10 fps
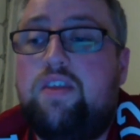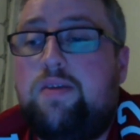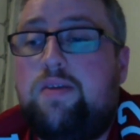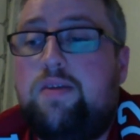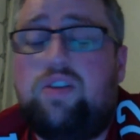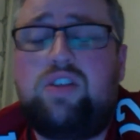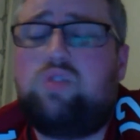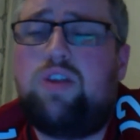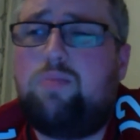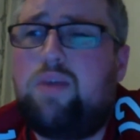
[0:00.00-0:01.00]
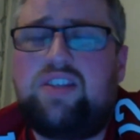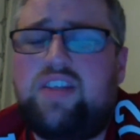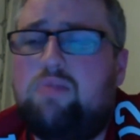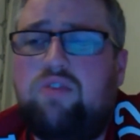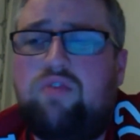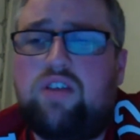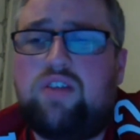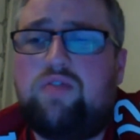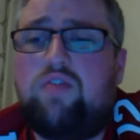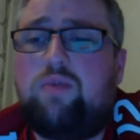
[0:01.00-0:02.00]
because it's one of the best atmospheres I've
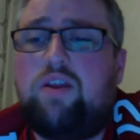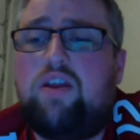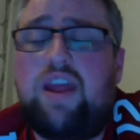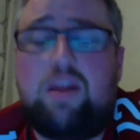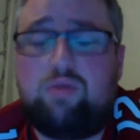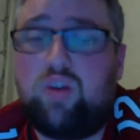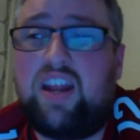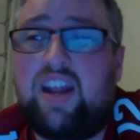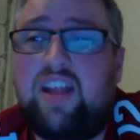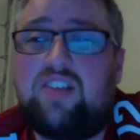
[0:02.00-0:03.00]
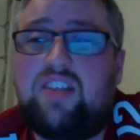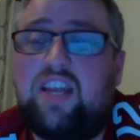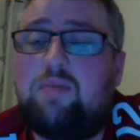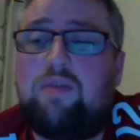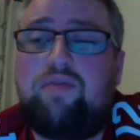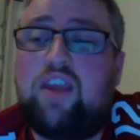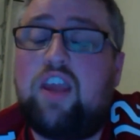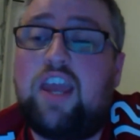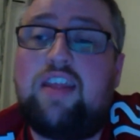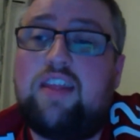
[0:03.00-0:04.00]
ever been in, and it was only in a little stadium. If they could
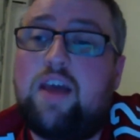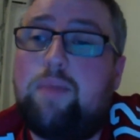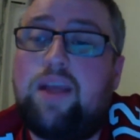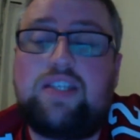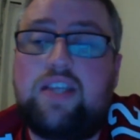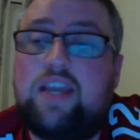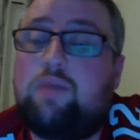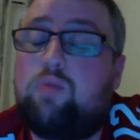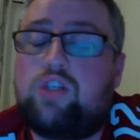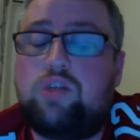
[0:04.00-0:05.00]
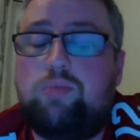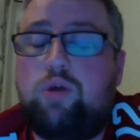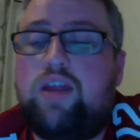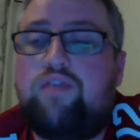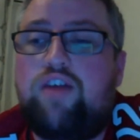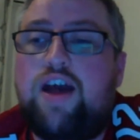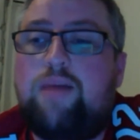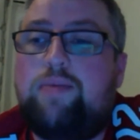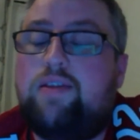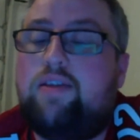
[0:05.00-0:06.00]
get it in that big stadium, which will probably never
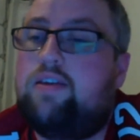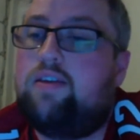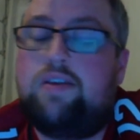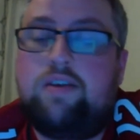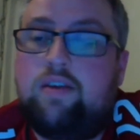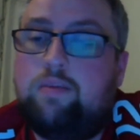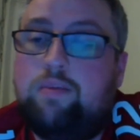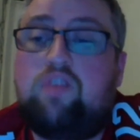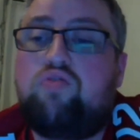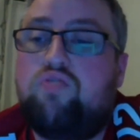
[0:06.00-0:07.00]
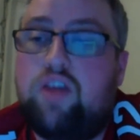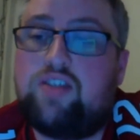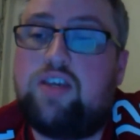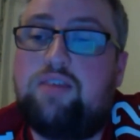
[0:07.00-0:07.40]
happen, crazy.